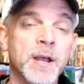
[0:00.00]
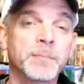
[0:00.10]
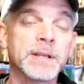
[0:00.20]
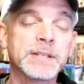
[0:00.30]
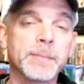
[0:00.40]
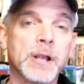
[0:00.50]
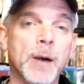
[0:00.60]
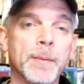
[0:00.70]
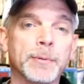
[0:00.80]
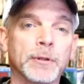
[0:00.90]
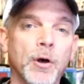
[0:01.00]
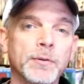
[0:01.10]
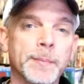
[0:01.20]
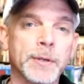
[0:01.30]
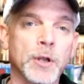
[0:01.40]
Please leave me a comment below.
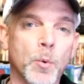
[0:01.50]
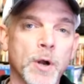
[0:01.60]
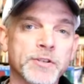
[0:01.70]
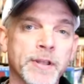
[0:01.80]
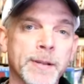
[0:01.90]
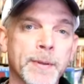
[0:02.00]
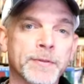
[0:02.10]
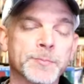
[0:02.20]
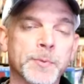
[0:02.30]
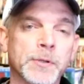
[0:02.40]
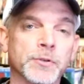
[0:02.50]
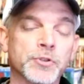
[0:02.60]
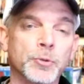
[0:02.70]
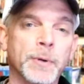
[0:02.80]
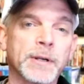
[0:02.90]
Let me know what you think about this particular
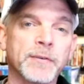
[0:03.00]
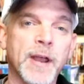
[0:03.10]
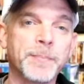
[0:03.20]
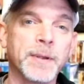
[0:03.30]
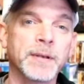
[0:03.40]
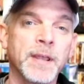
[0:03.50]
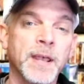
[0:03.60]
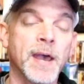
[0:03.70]
steelbook unwrapping.